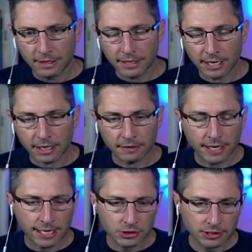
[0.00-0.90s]
Yeah, and they
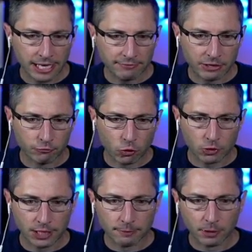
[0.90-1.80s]
actually have a
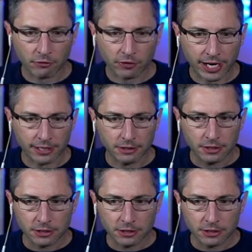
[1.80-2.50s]
roll-up array.